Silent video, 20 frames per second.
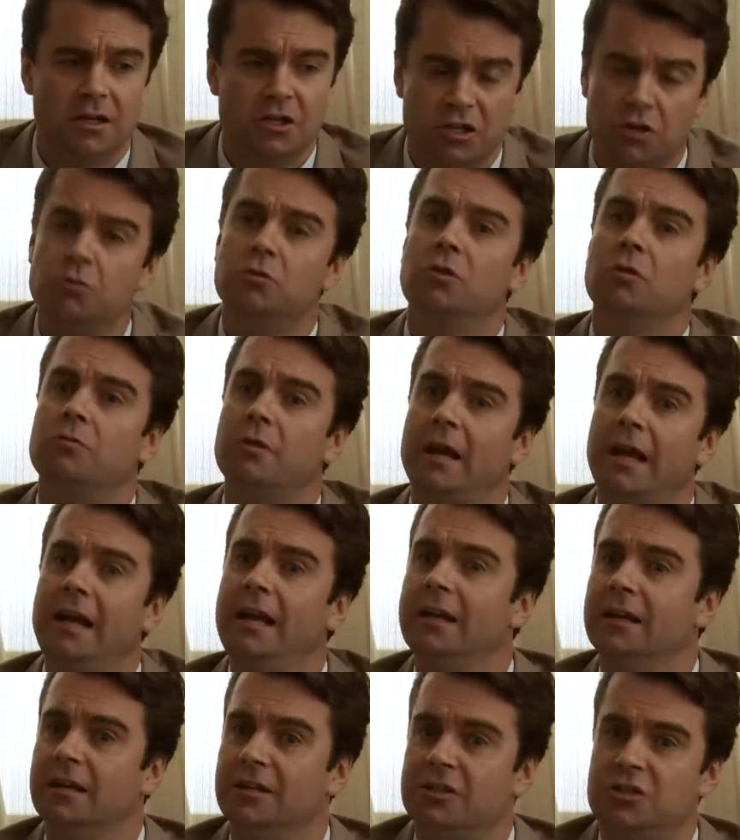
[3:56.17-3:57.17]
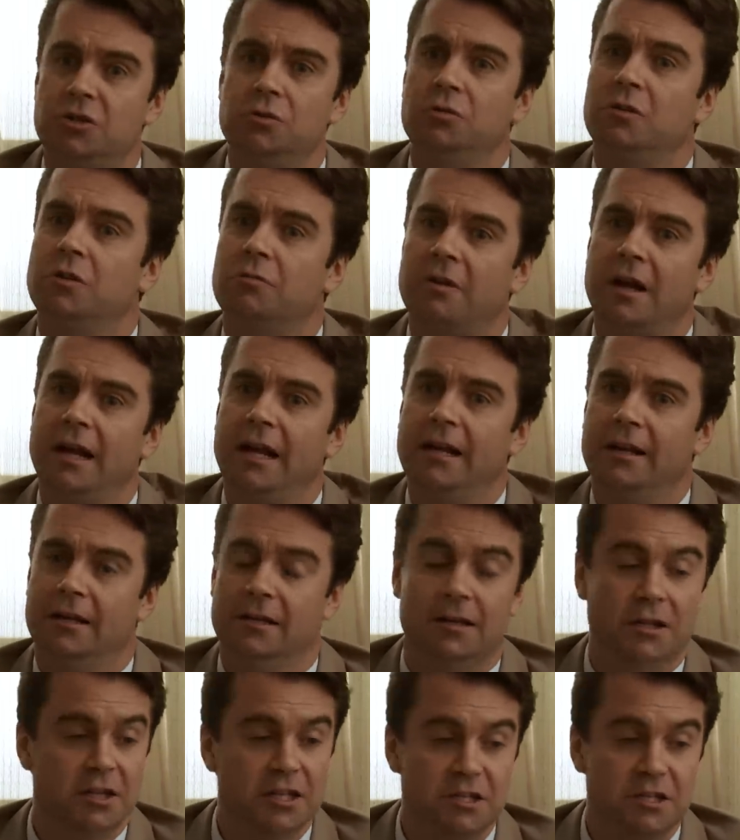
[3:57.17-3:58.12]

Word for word: shoot the Rohingya, shoot the Rohingya.